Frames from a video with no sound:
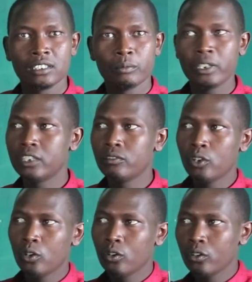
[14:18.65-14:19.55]
But in
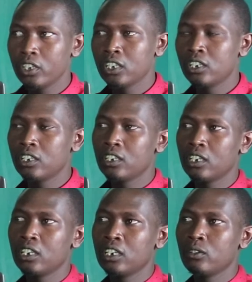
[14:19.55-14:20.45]

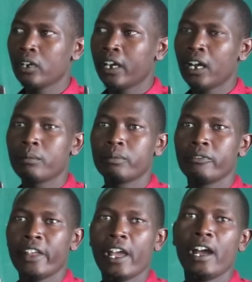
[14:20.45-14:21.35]
your camp
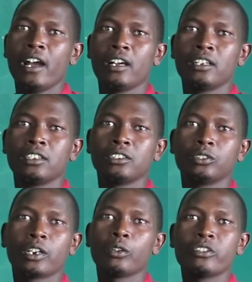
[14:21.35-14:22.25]
there,
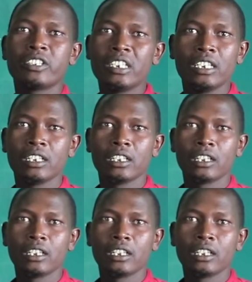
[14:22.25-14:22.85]
you cannot see.